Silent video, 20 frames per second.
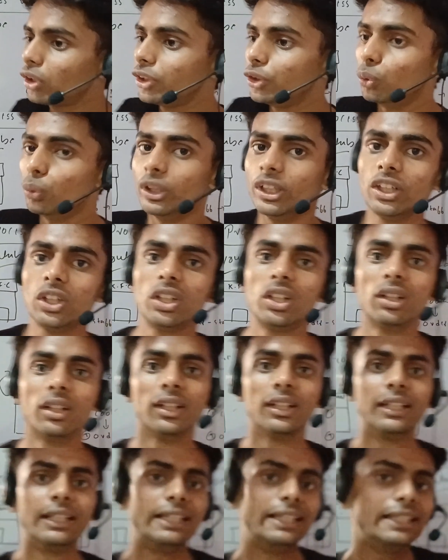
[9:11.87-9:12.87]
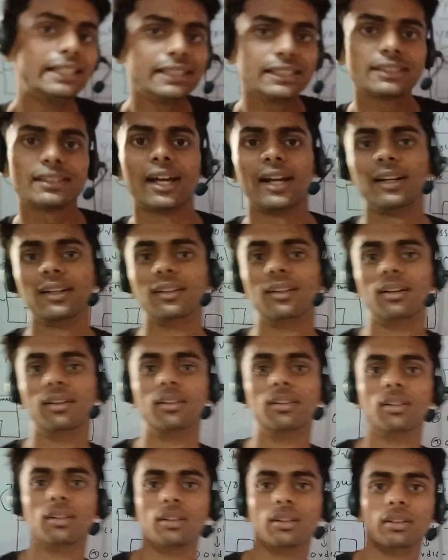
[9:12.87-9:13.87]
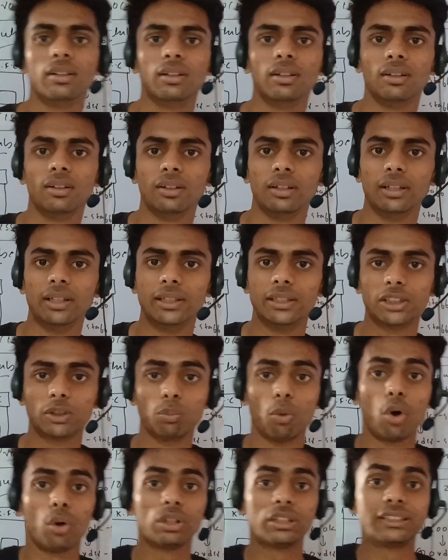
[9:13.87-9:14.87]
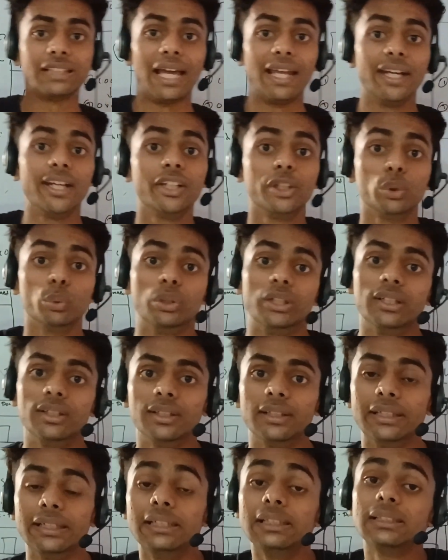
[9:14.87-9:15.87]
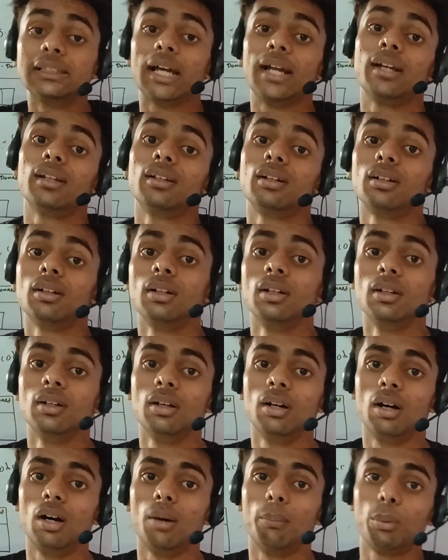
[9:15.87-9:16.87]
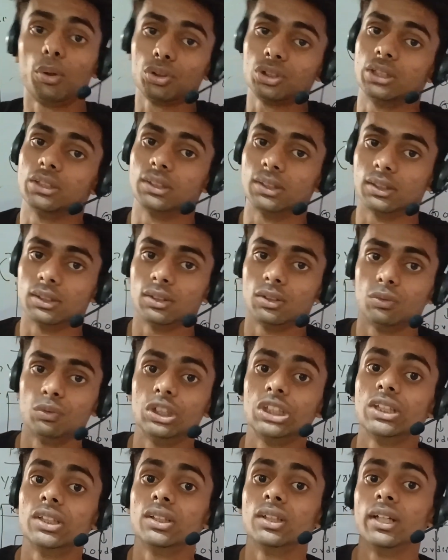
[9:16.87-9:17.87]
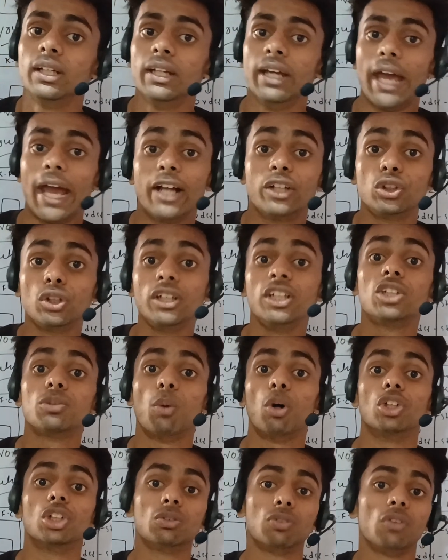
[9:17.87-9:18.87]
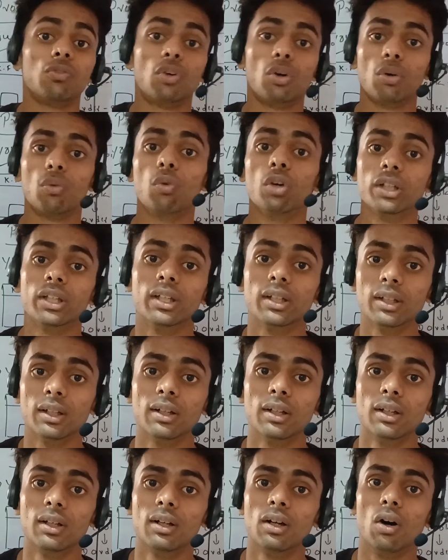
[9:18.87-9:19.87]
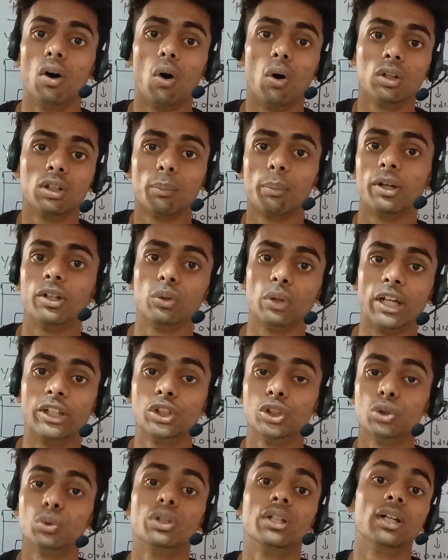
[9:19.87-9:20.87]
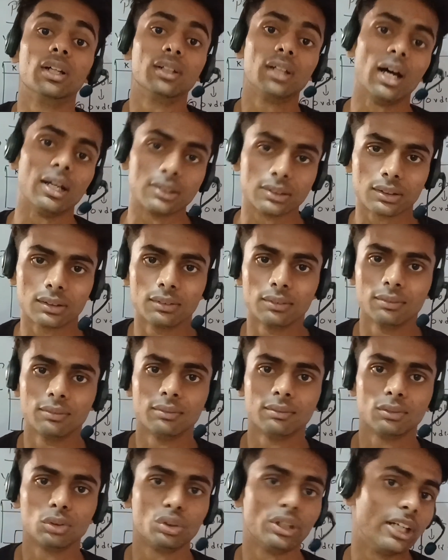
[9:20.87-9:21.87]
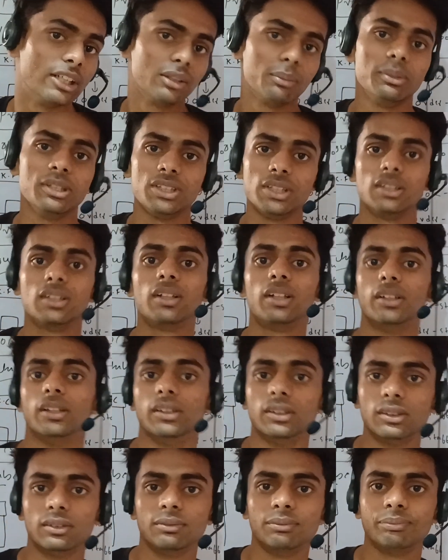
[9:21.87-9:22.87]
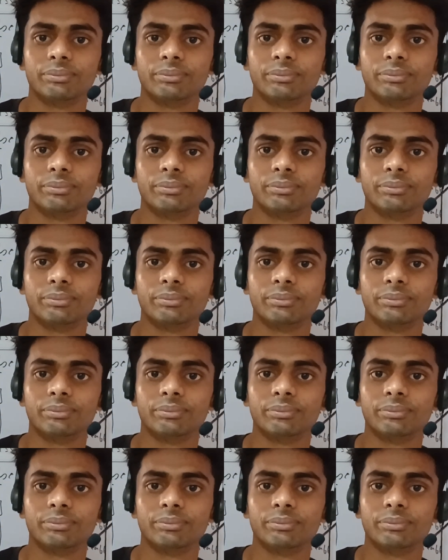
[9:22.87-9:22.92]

unit inside the small shared unit inside the processes, which is actually responsible for working all the particular executing a task. So that the basic thread is.